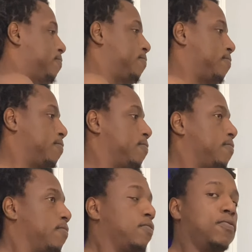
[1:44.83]

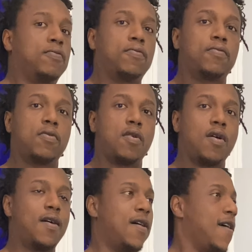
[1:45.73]

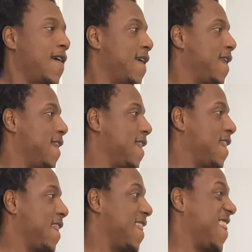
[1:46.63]

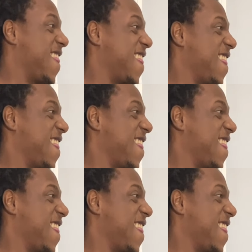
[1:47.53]
No one is speaking in this clip.